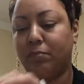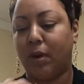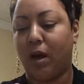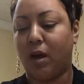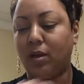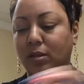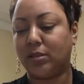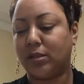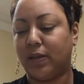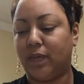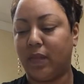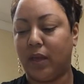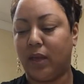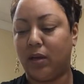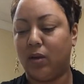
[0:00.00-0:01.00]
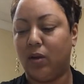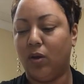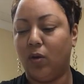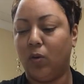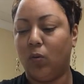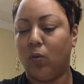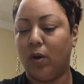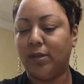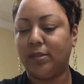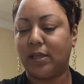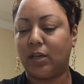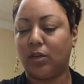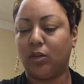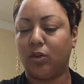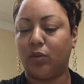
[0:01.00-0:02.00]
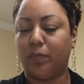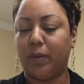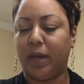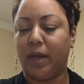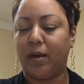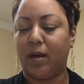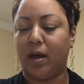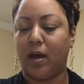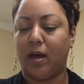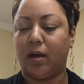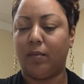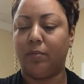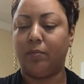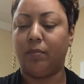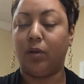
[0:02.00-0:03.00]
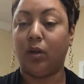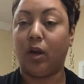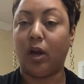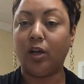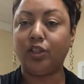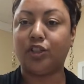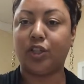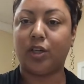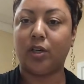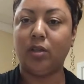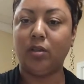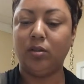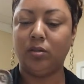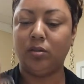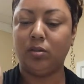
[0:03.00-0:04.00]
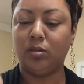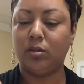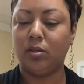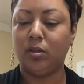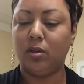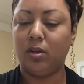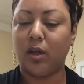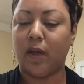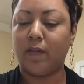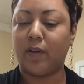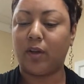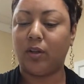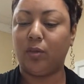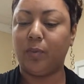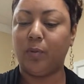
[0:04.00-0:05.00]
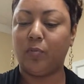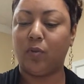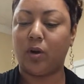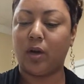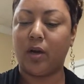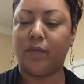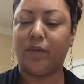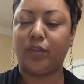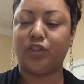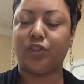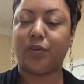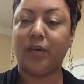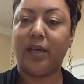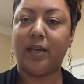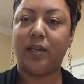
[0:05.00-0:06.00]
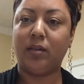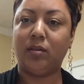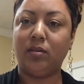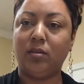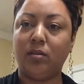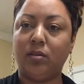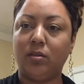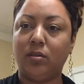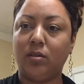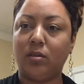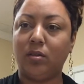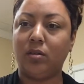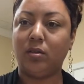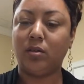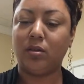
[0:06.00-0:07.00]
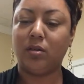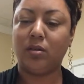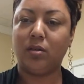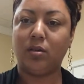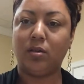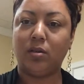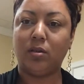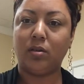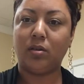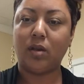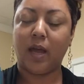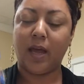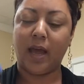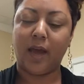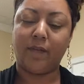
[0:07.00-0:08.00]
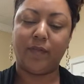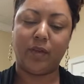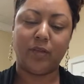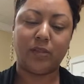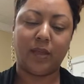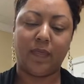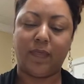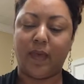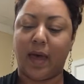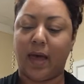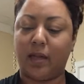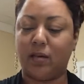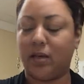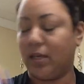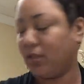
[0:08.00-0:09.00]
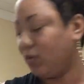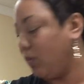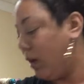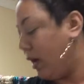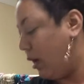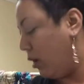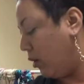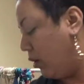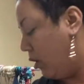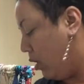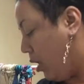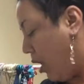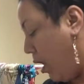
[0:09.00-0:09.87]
box, and then ones that are a little bit larger and that are a little bit more of a trend, I have those in that as well.